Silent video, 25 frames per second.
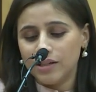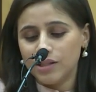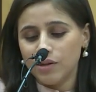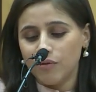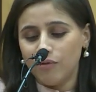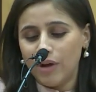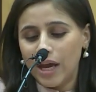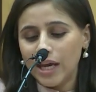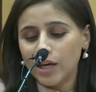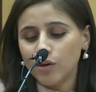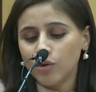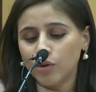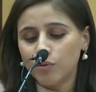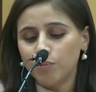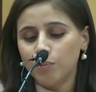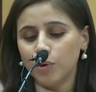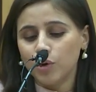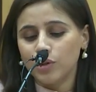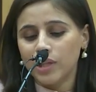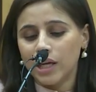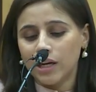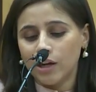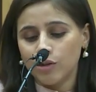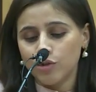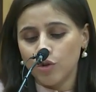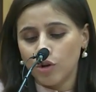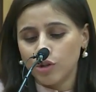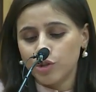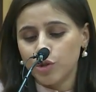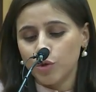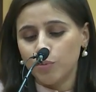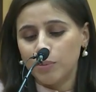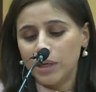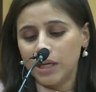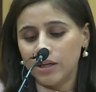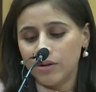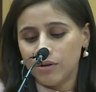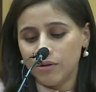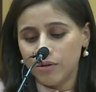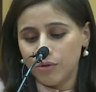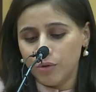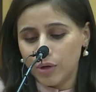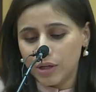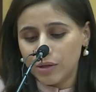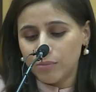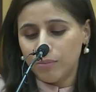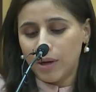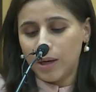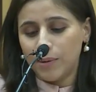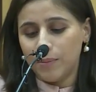is a very good book that has also been
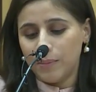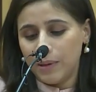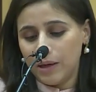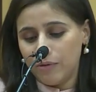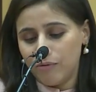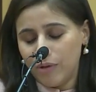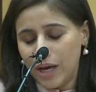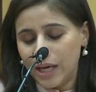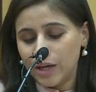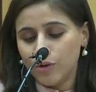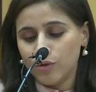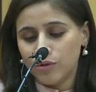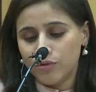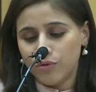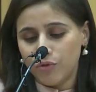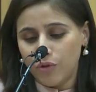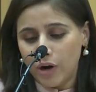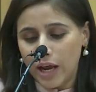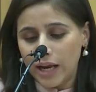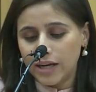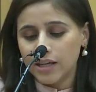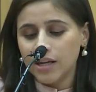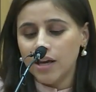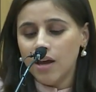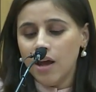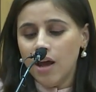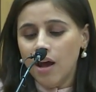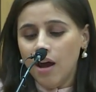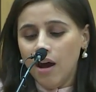written by my very good friend